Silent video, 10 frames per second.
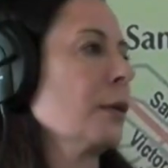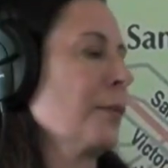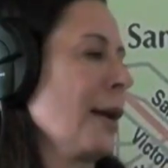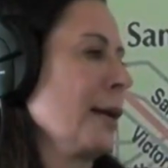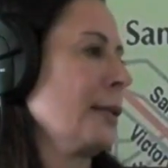
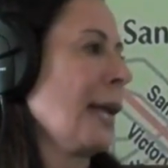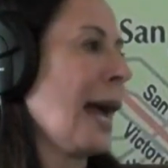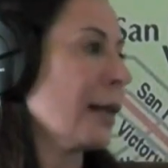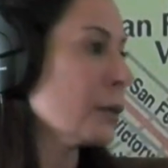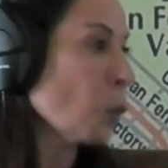My
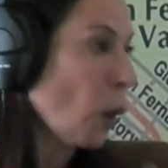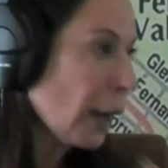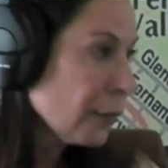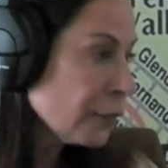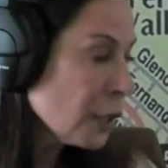dad's
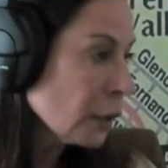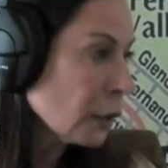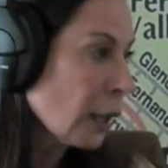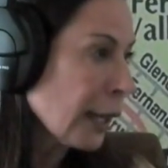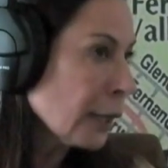wife didn't
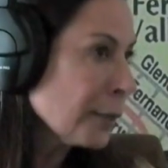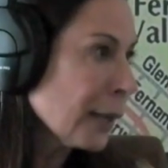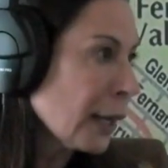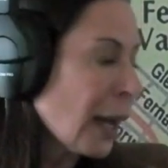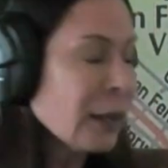like
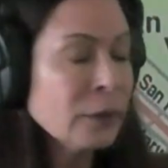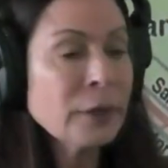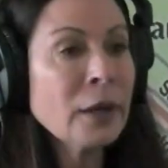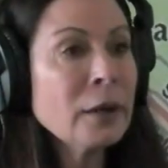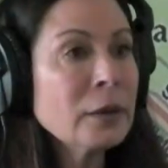me. I don't
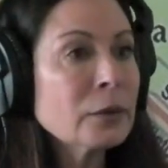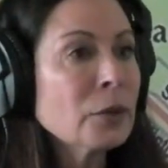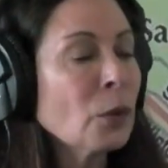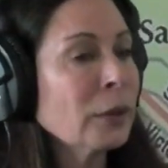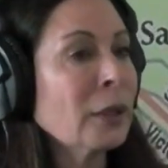know.
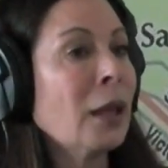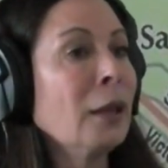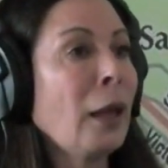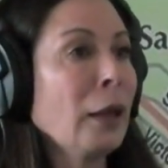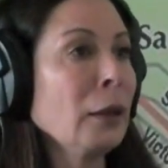No one,
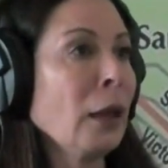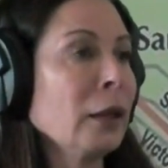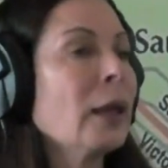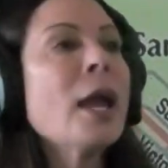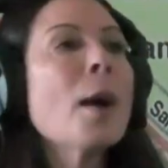
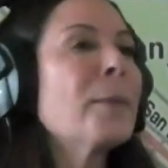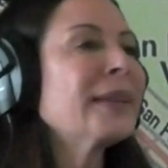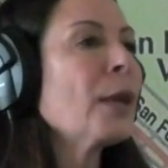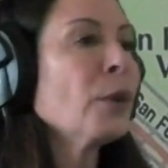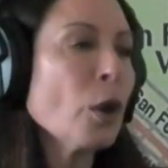
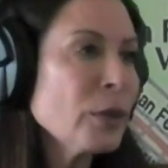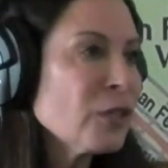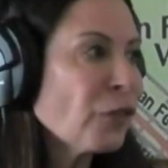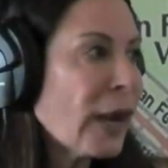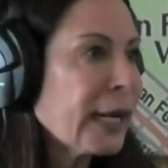but they were always
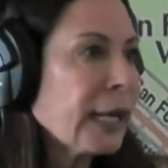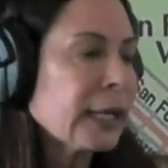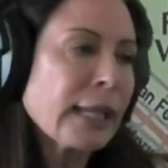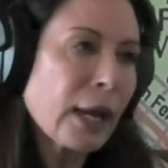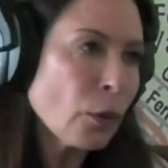fighting
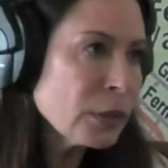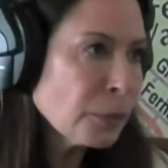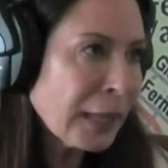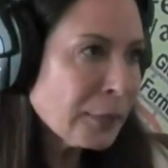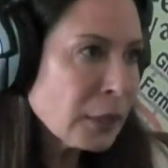and they always
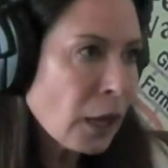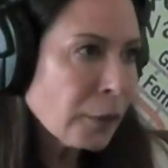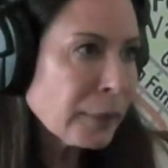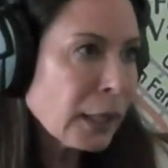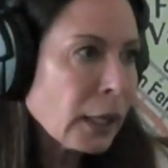blamed it
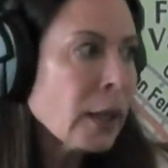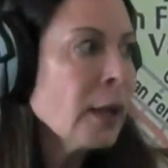on me.